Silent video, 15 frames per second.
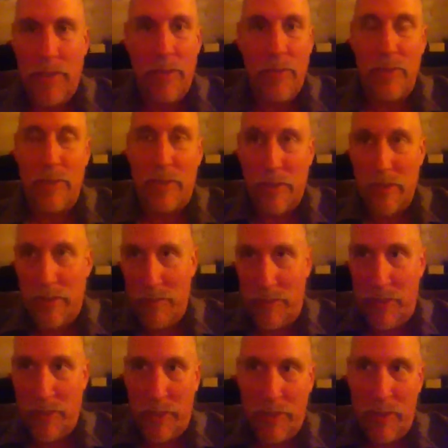it was
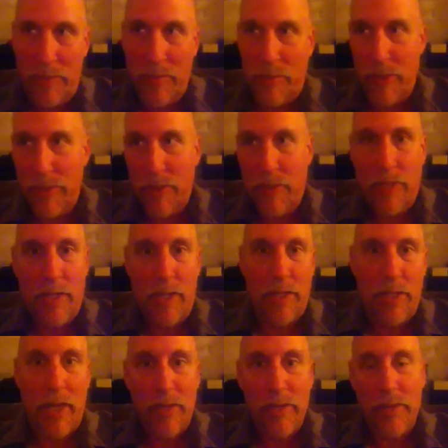a, our kitchen window had a
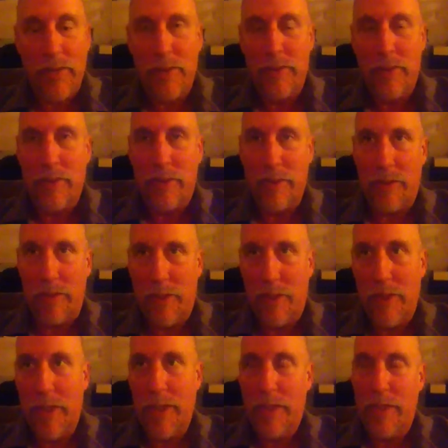glass
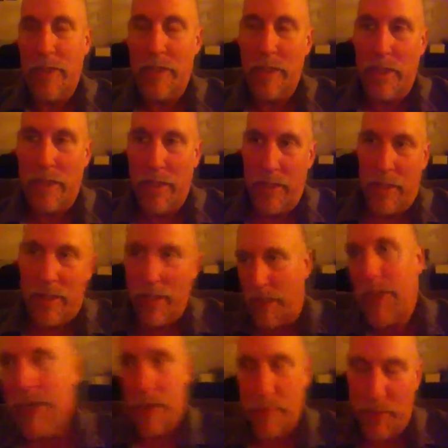on it,
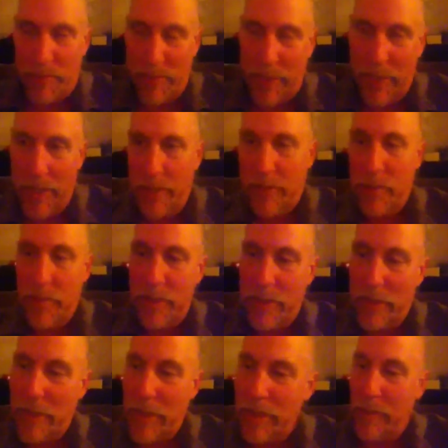and I put my hand through it,
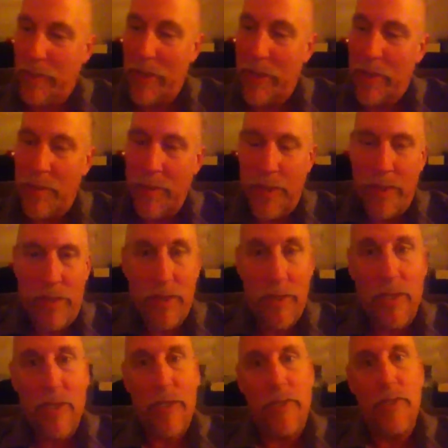cutting my arm on it,
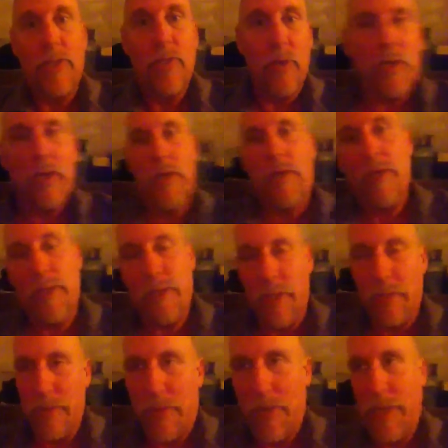unlocking the door because
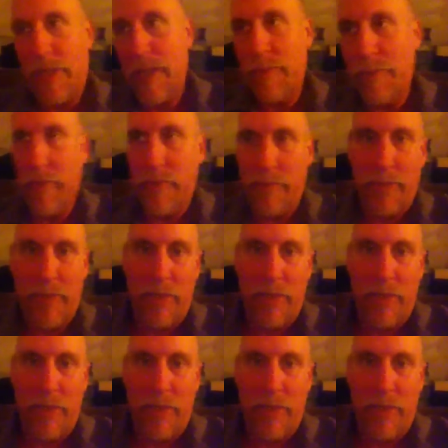they were trying to keep me from